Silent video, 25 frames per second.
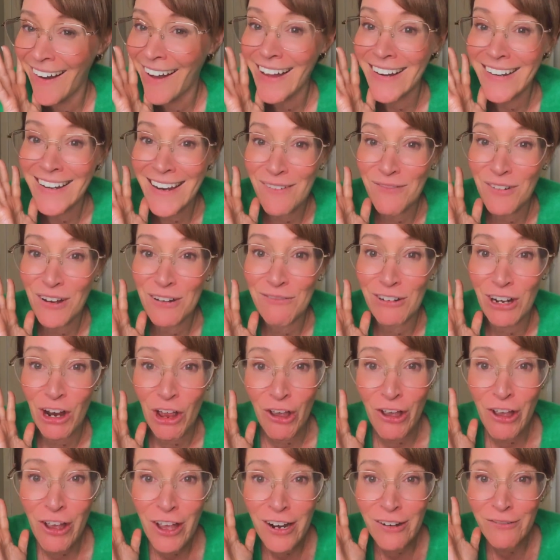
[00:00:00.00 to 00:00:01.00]
I'd never even
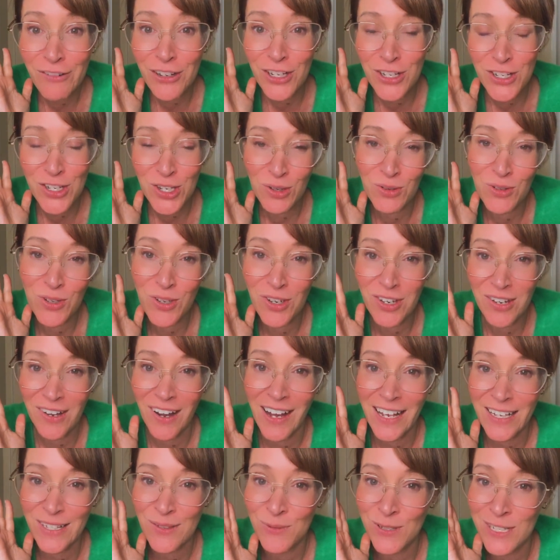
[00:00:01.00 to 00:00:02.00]
heard of it until you
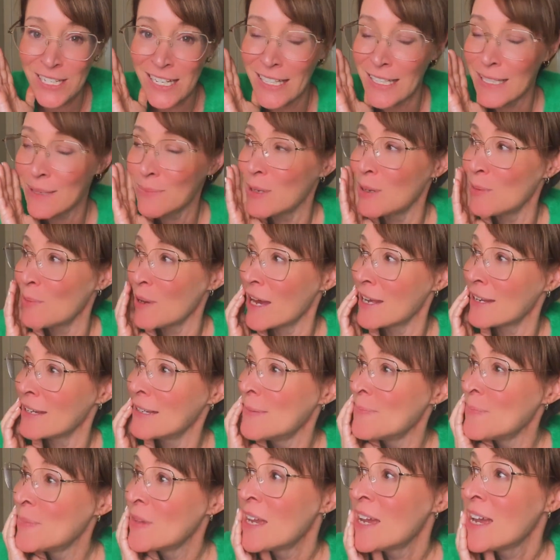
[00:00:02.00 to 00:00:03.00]
guys were telling me about
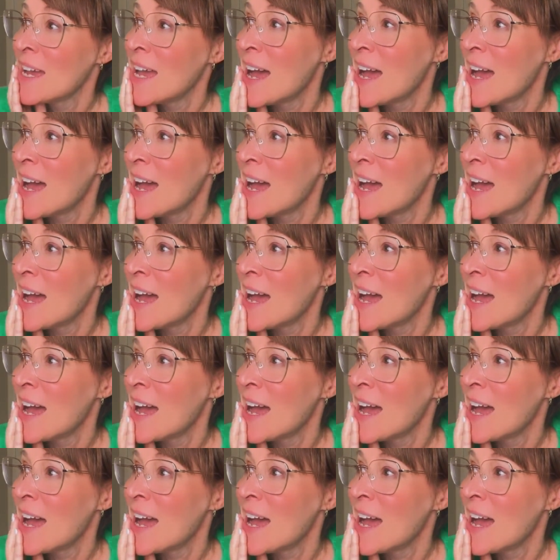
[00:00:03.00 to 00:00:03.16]
it.